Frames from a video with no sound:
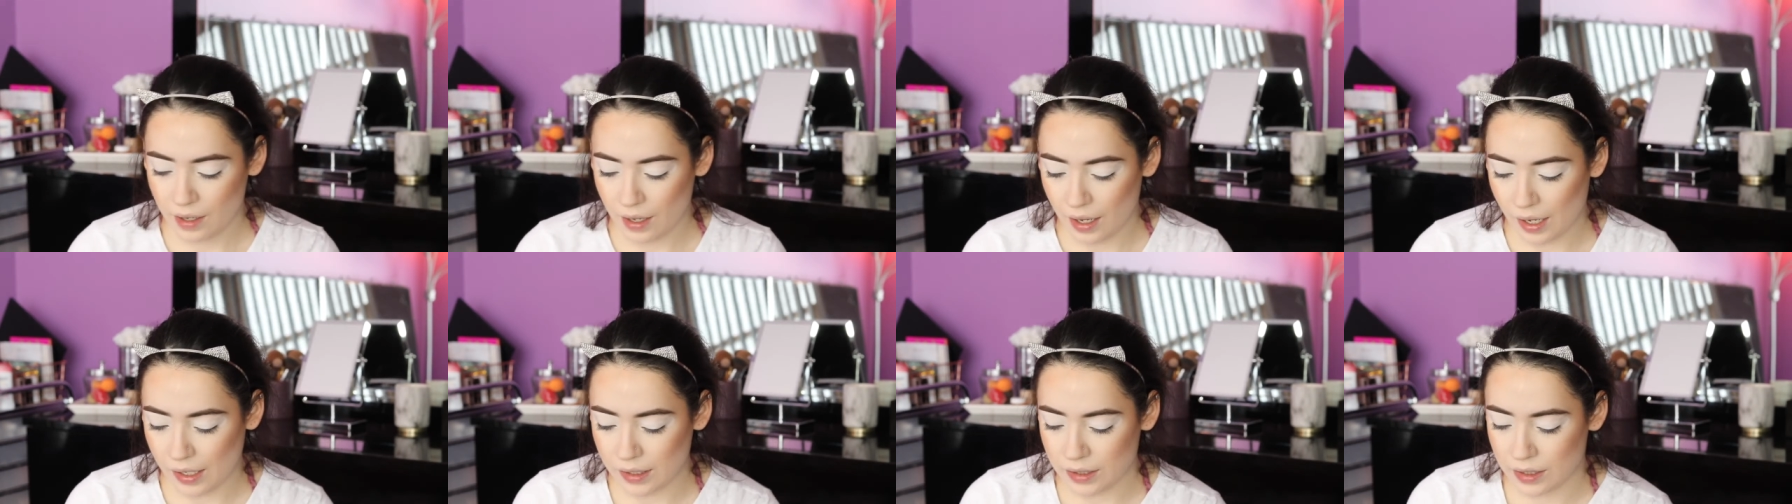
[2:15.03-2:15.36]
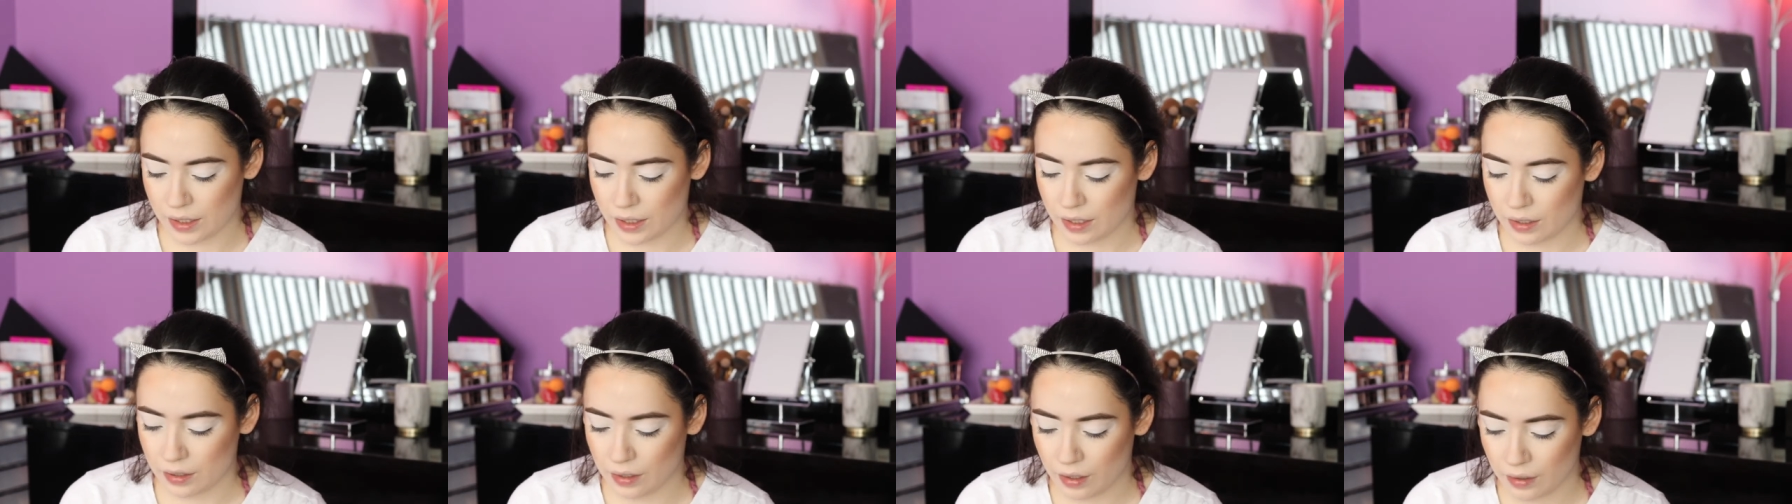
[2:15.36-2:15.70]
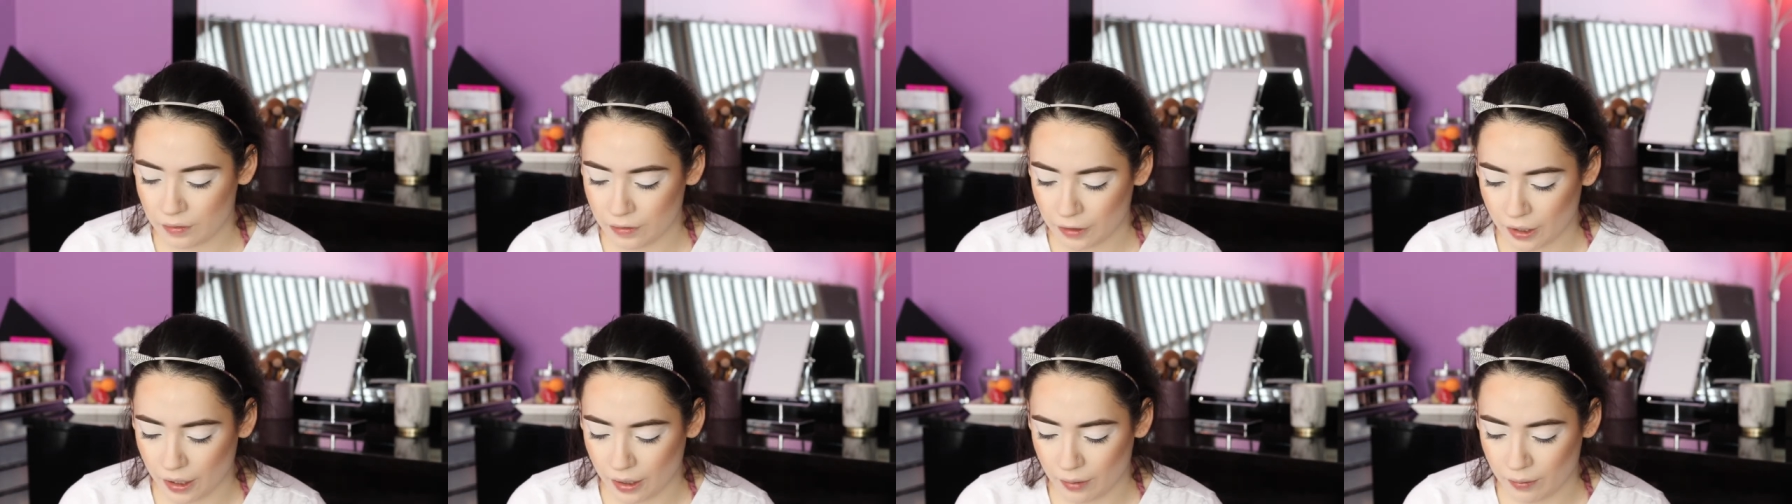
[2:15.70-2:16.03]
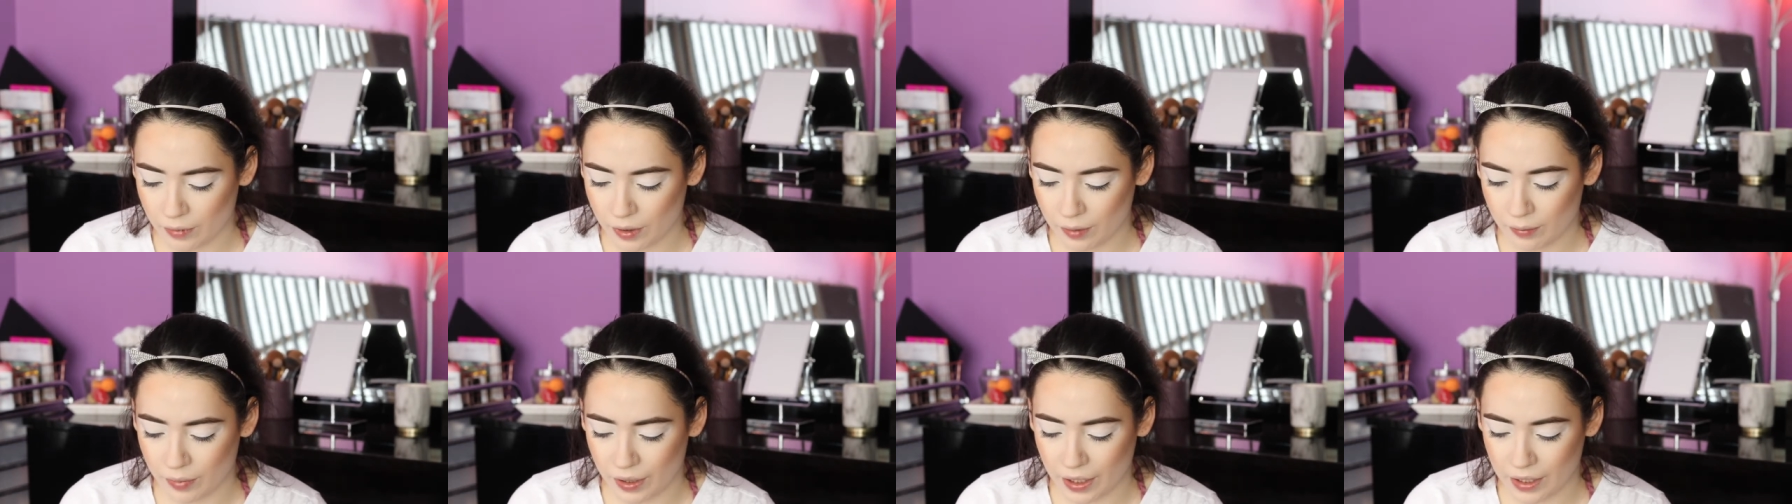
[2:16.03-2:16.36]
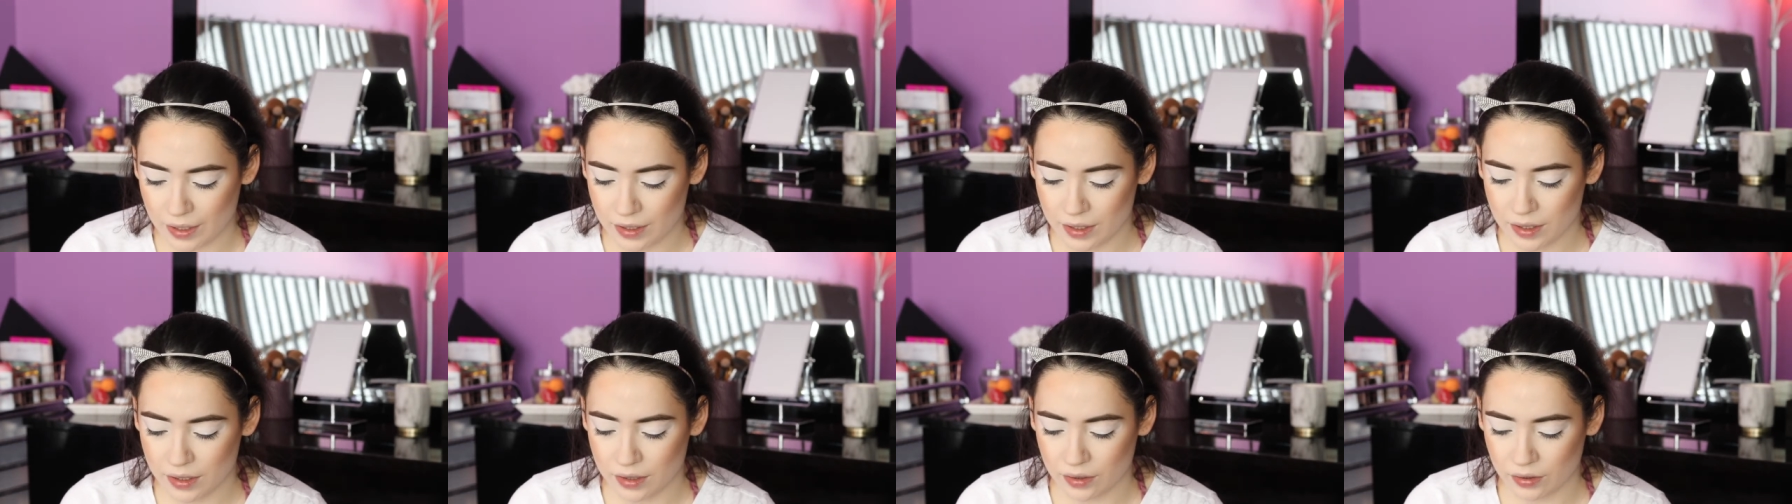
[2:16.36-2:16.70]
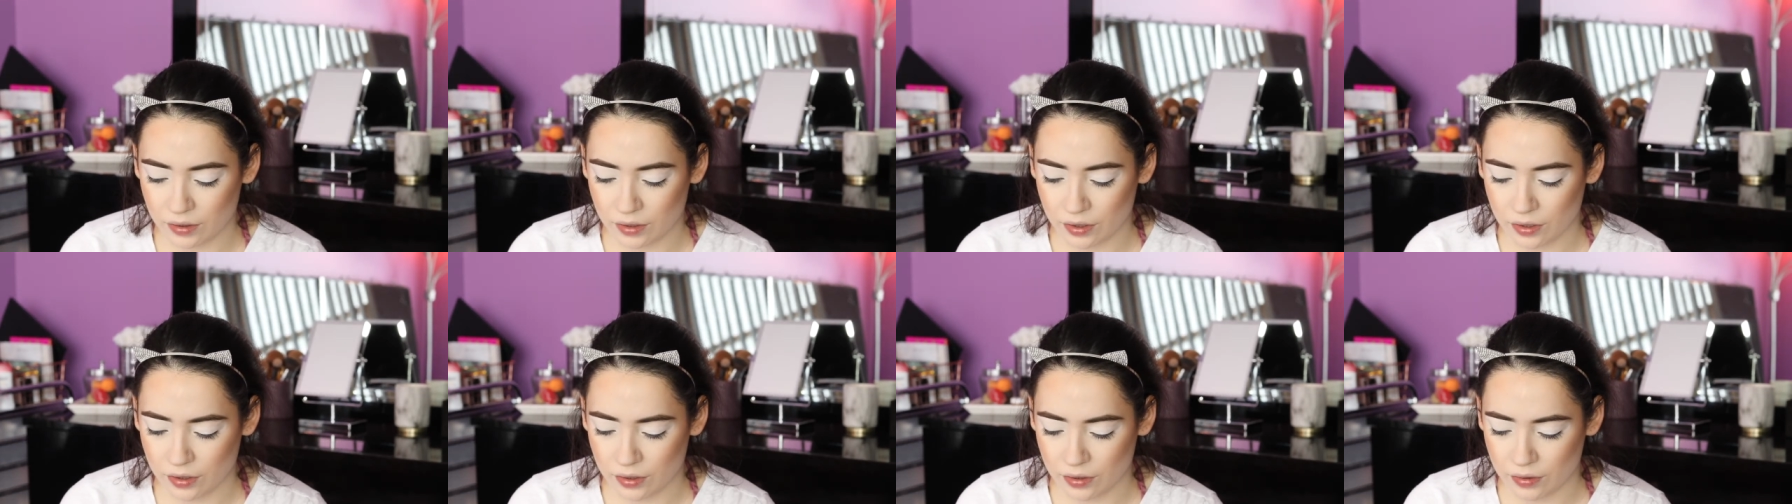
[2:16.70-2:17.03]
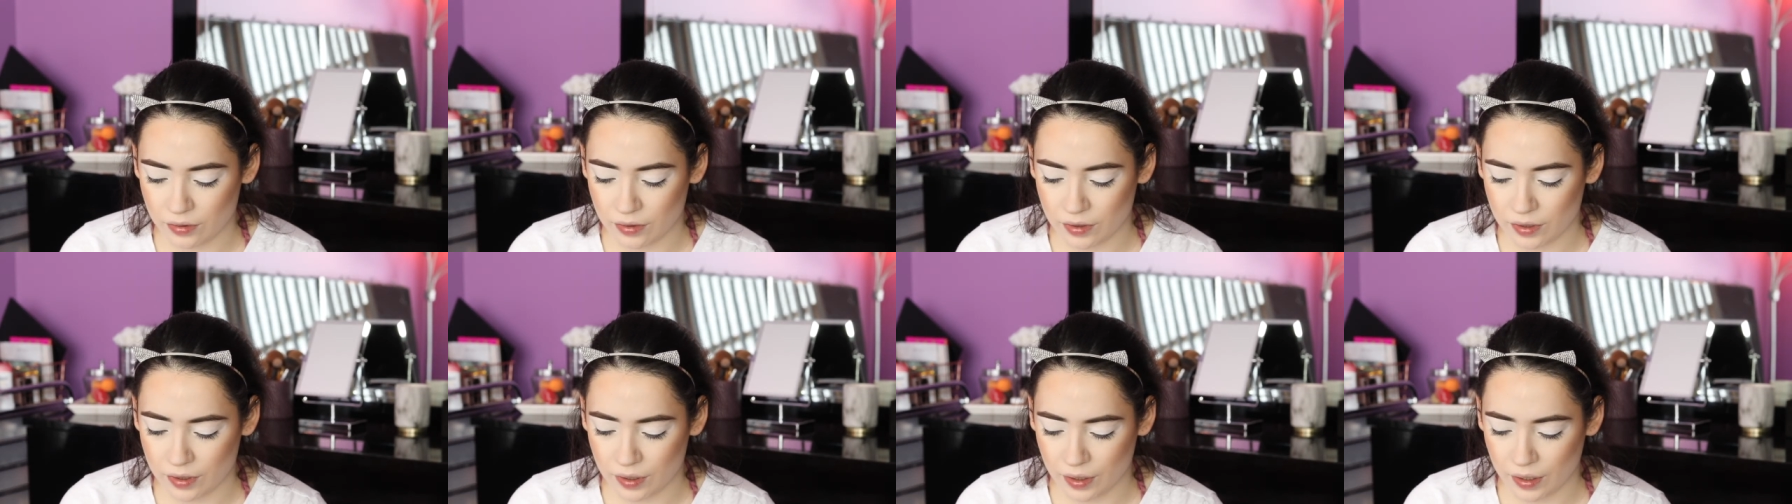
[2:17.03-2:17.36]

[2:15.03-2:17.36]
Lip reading: I did it off camera, but I still used